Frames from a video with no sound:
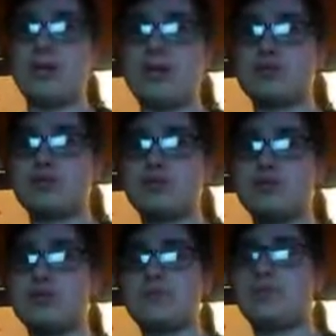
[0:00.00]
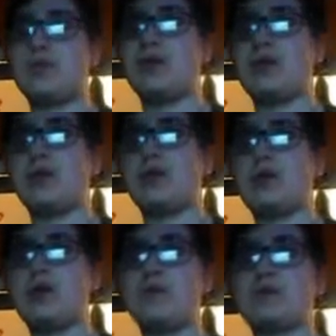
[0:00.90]
like screws from the
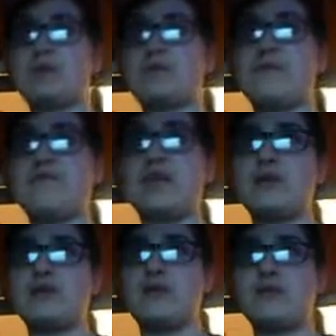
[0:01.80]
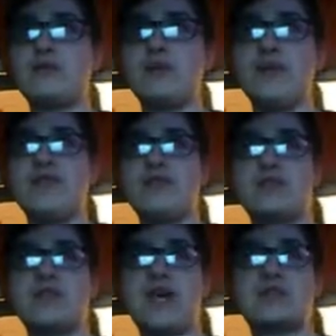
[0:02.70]
garage or something.
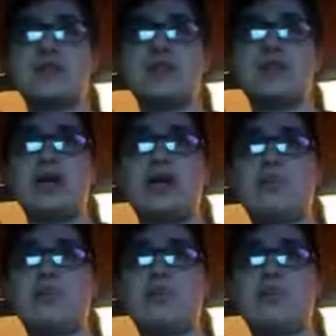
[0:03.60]
If your dad's not in